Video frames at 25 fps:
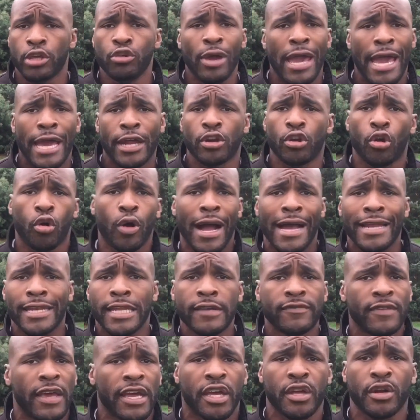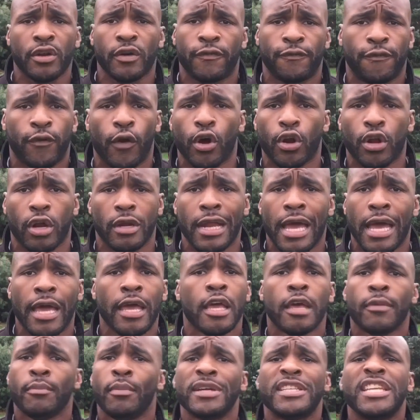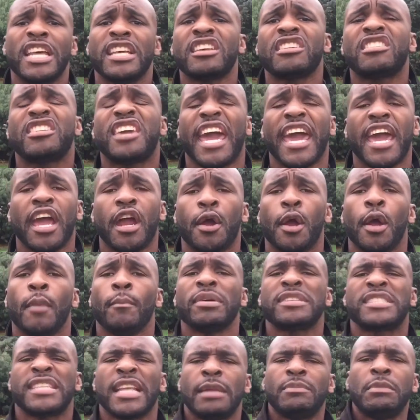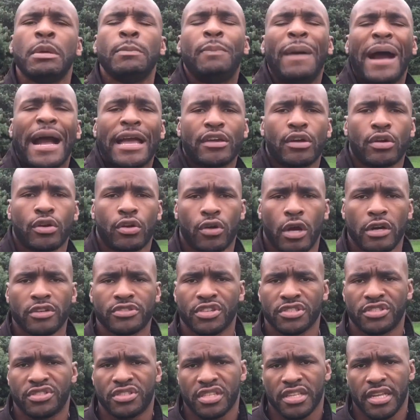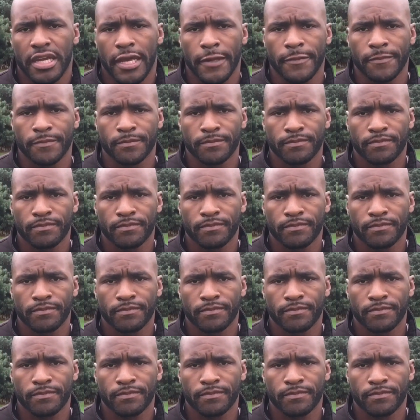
You had no idea they can afford or not, but didn't care, but said, let me buy your groceries today.